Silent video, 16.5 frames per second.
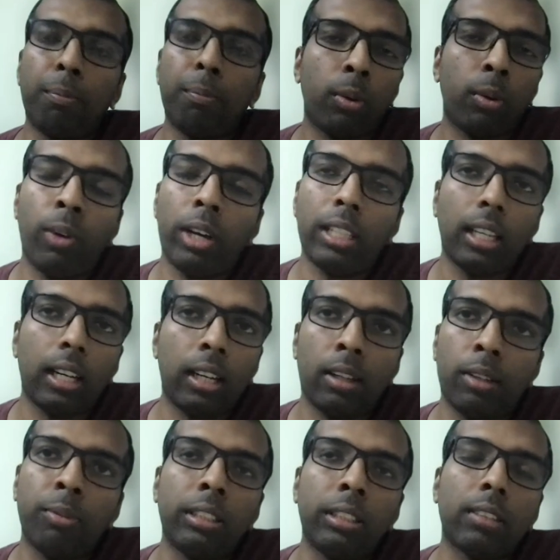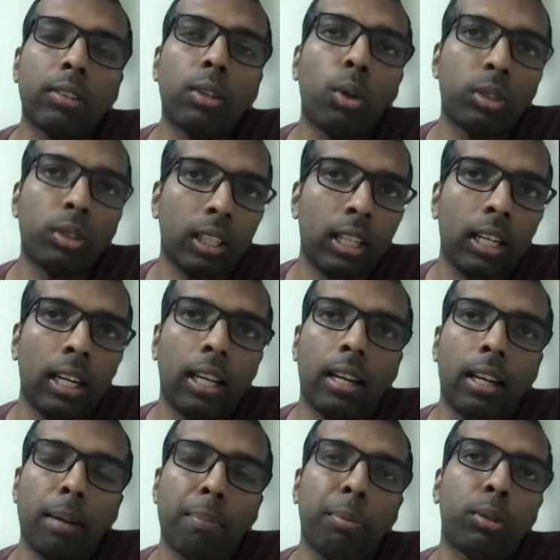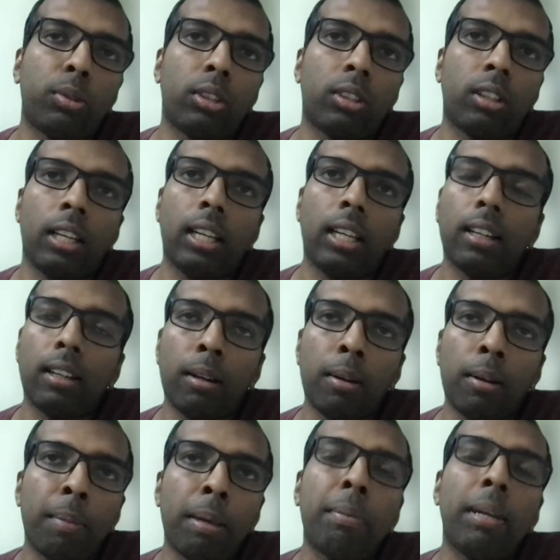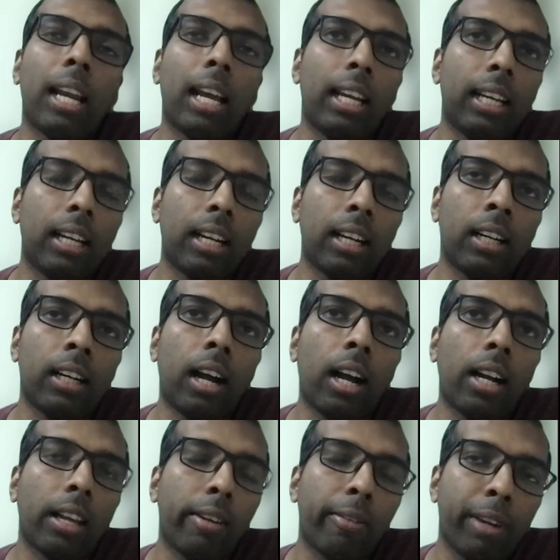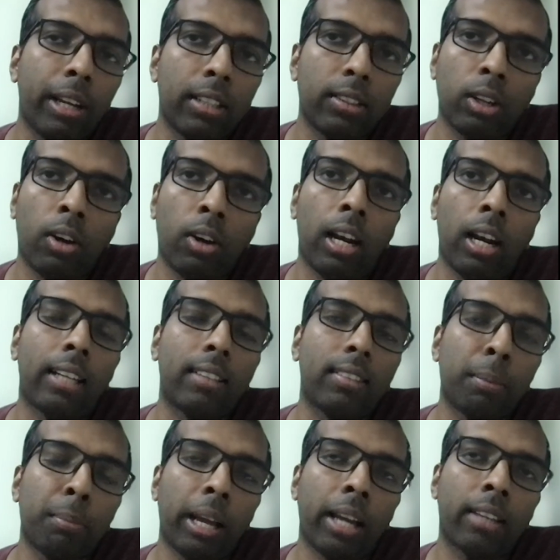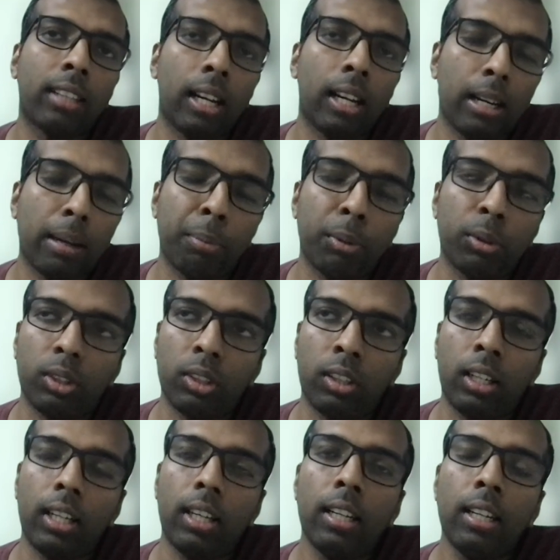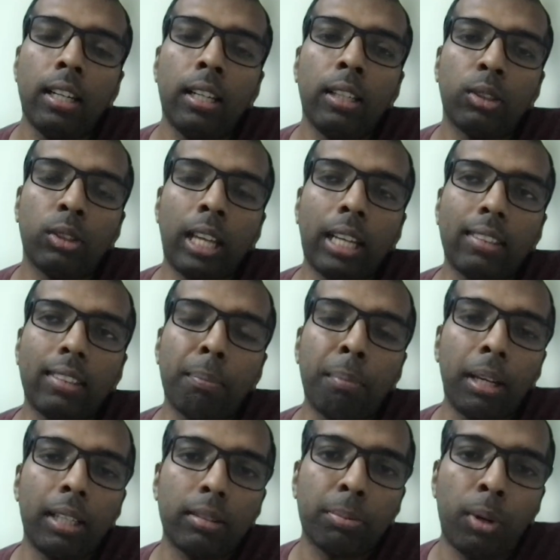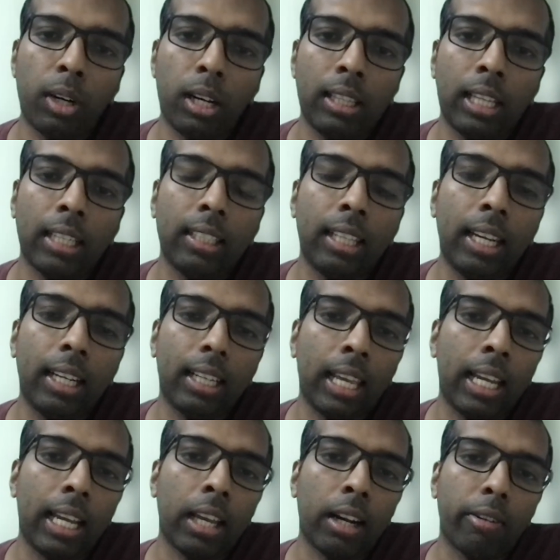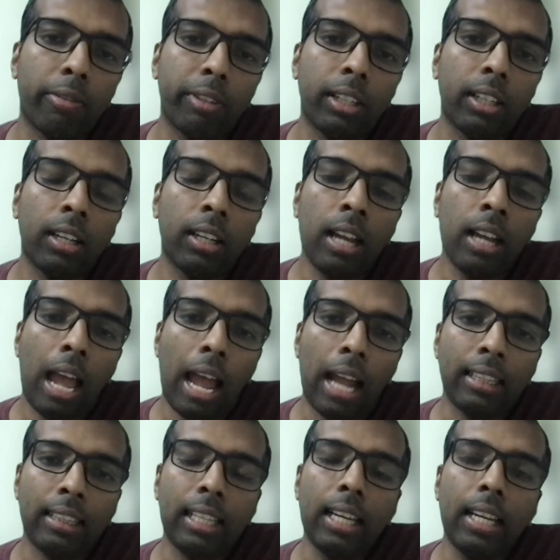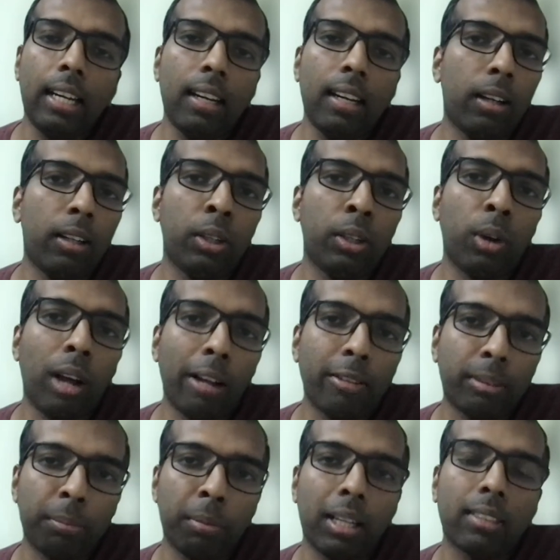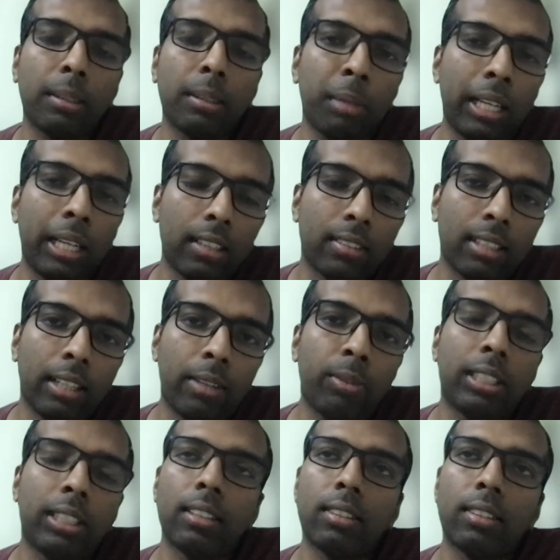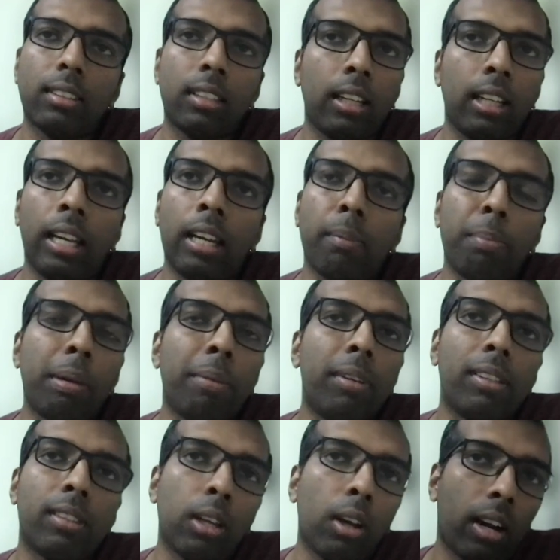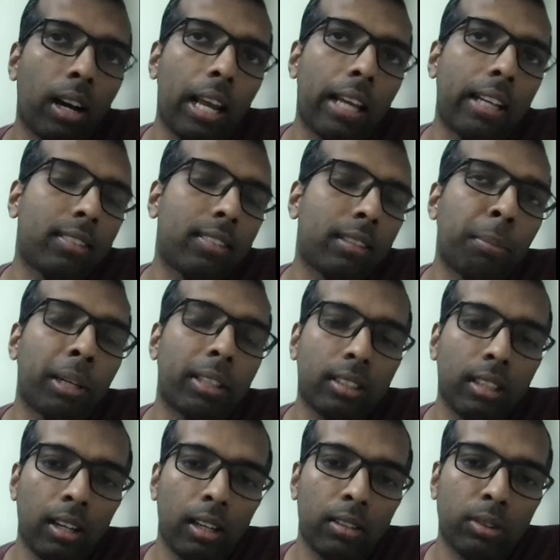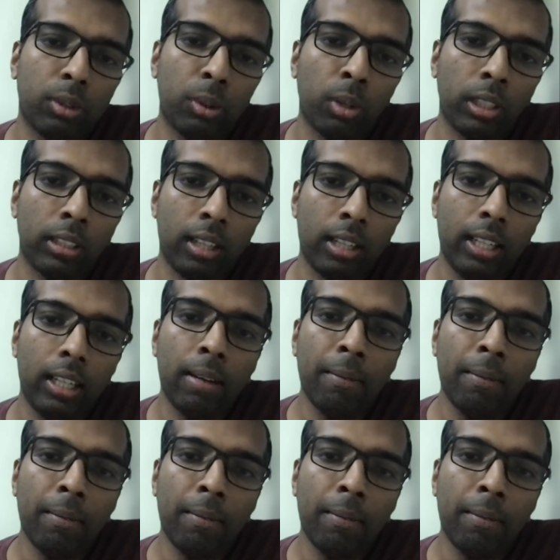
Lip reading: which is hosted in a repository, maybe like Hugging Face or like some external repository. So that's a base model that they take care of it. And then you have some custom data set, which is in PVC or like some external storage, right?